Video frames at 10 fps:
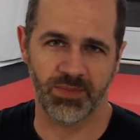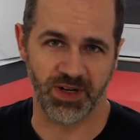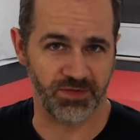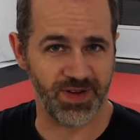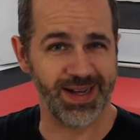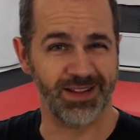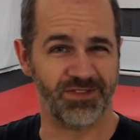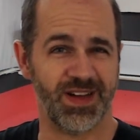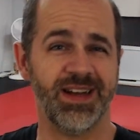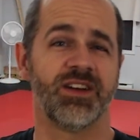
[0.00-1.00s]
but you're finding it
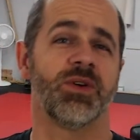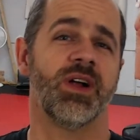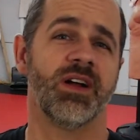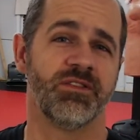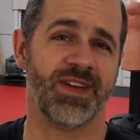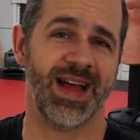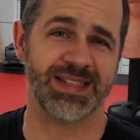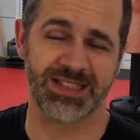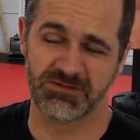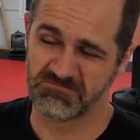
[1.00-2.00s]
funny and you're going hard and fast,